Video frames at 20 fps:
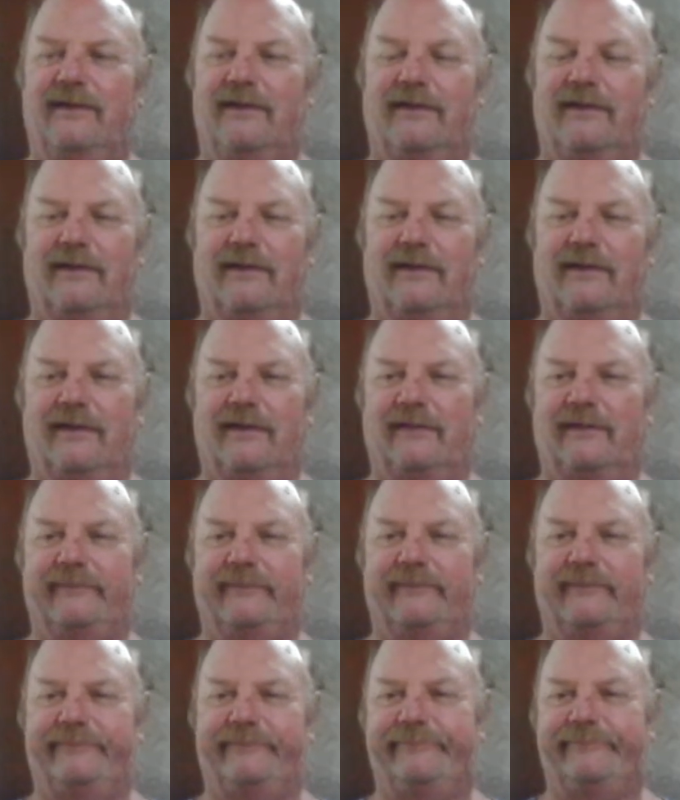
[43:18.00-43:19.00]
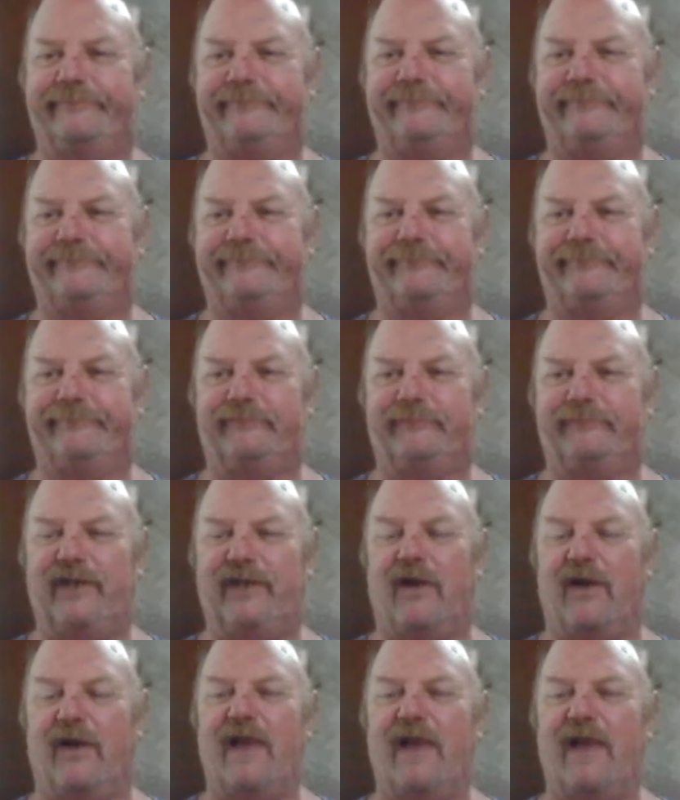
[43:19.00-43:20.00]
8th. Um,
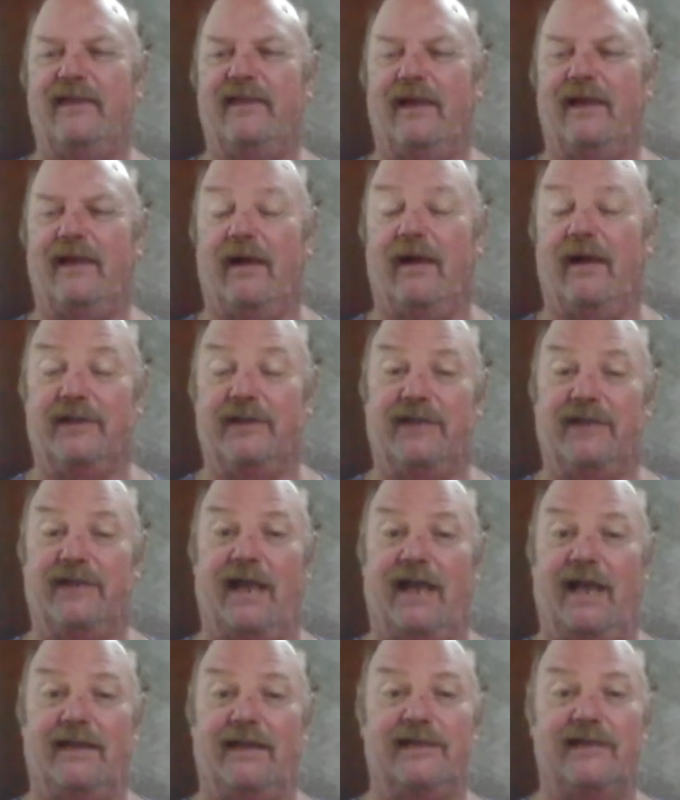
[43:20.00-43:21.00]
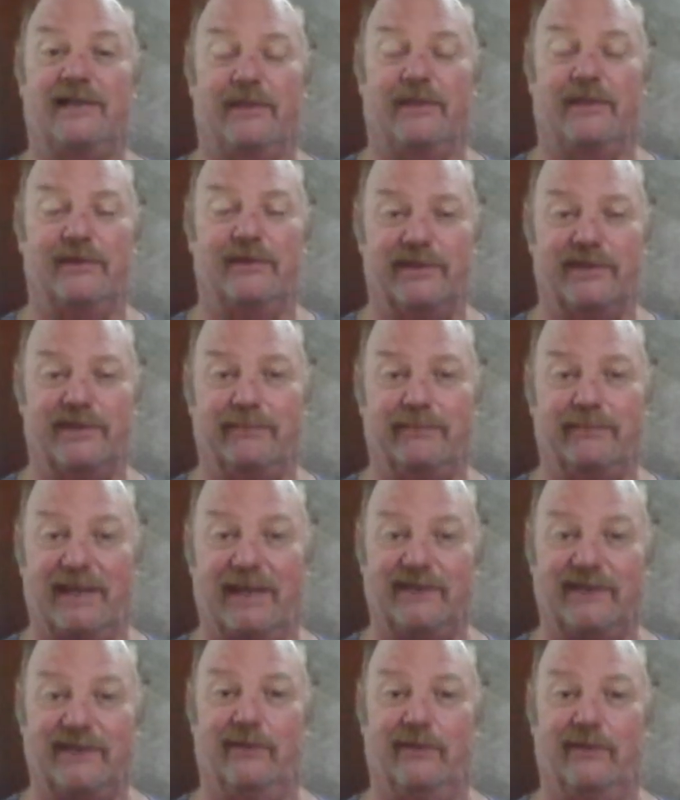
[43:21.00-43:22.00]
you know, I think someone's just
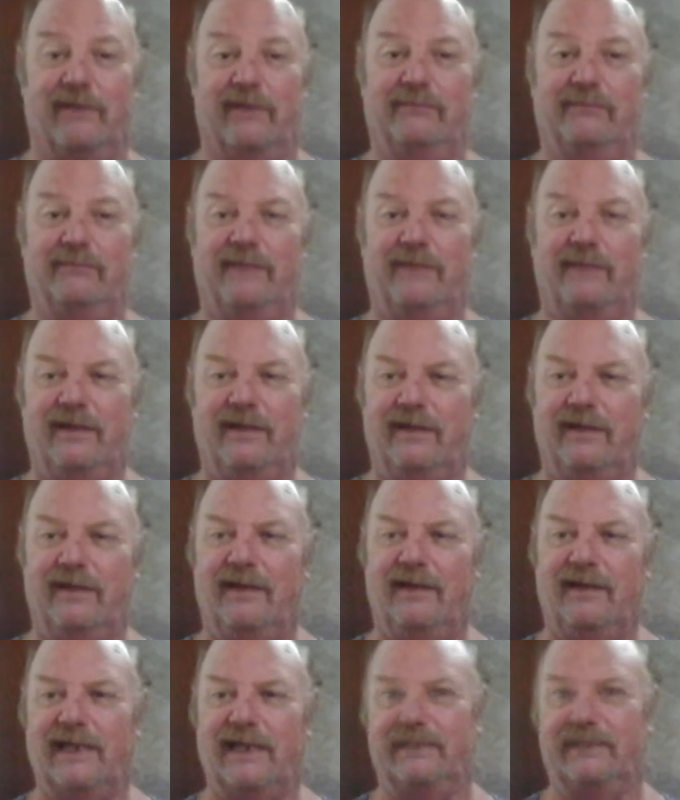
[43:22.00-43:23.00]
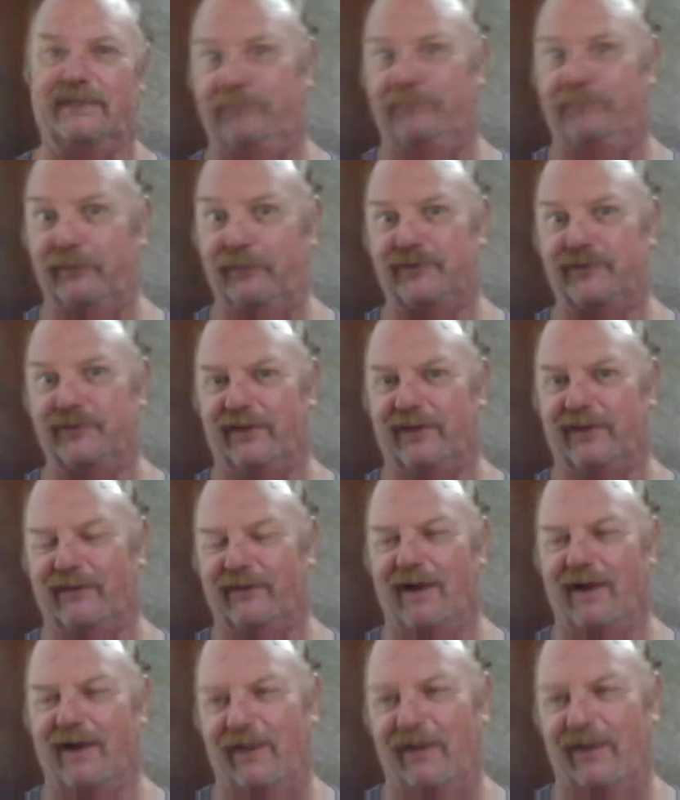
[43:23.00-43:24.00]
messing with him. His boots on the
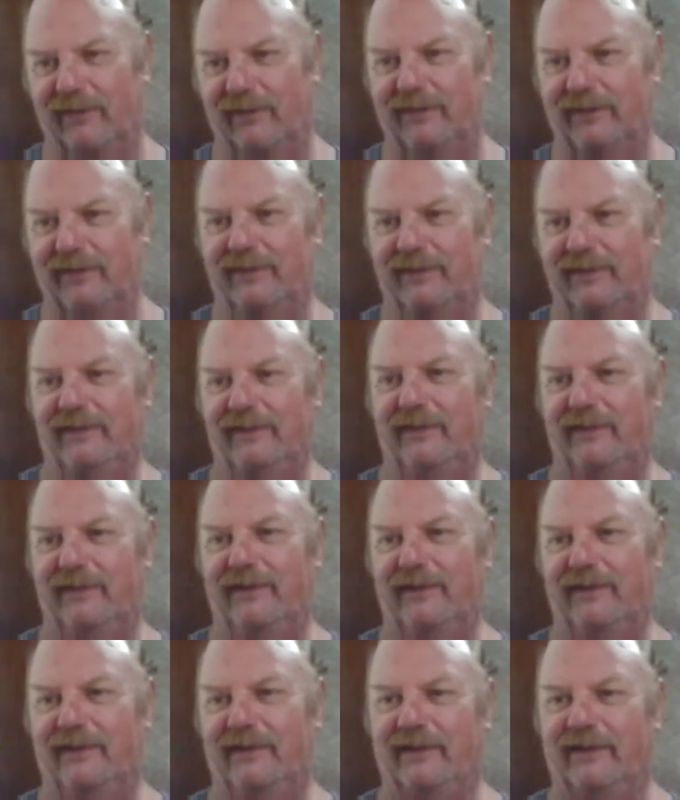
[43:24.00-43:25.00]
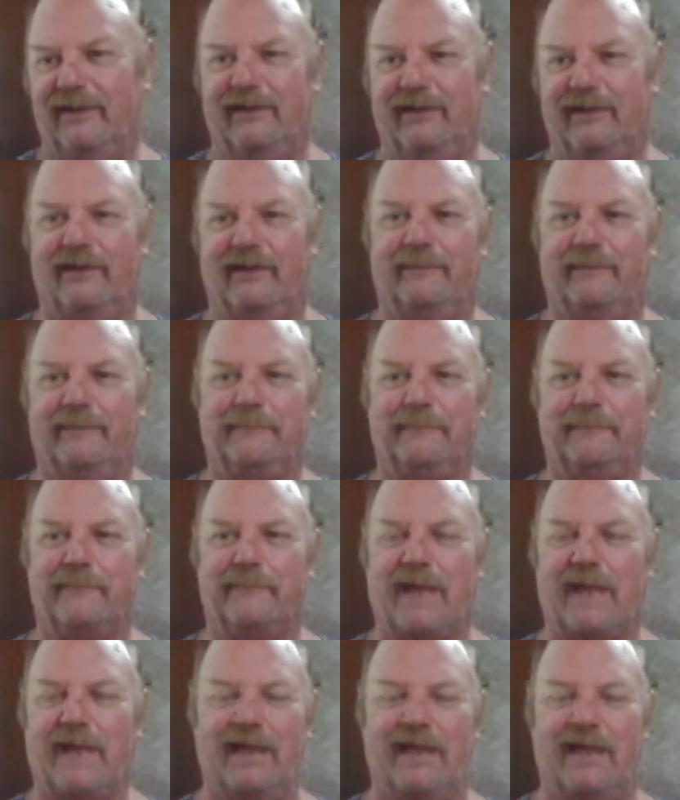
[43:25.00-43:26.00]
ground. I
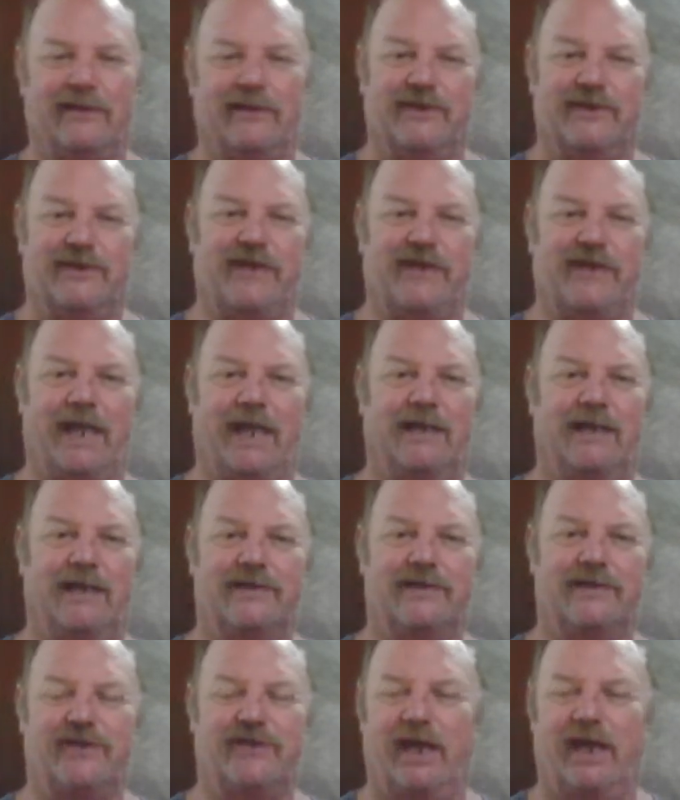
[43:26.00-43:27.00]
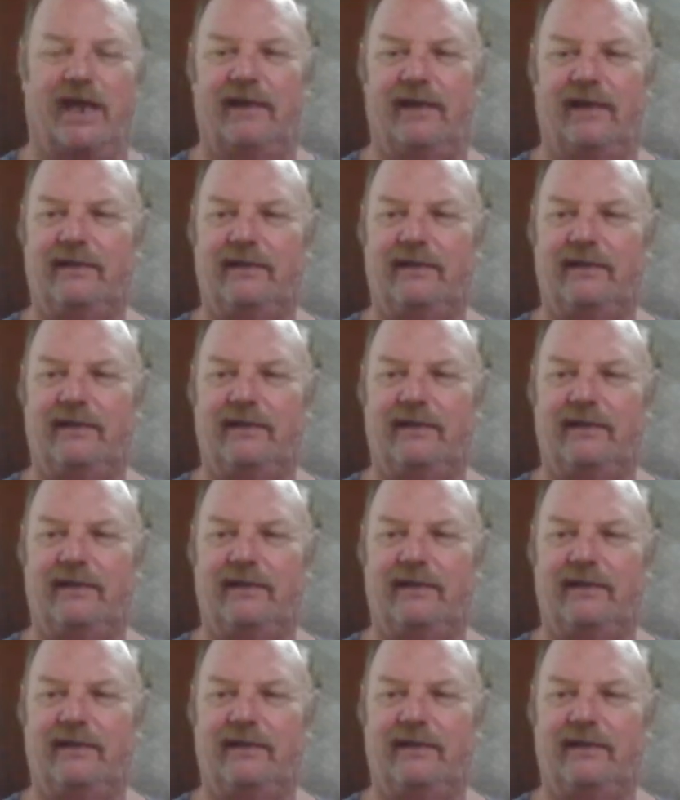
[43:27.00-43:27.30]
think they're just yanking his chain.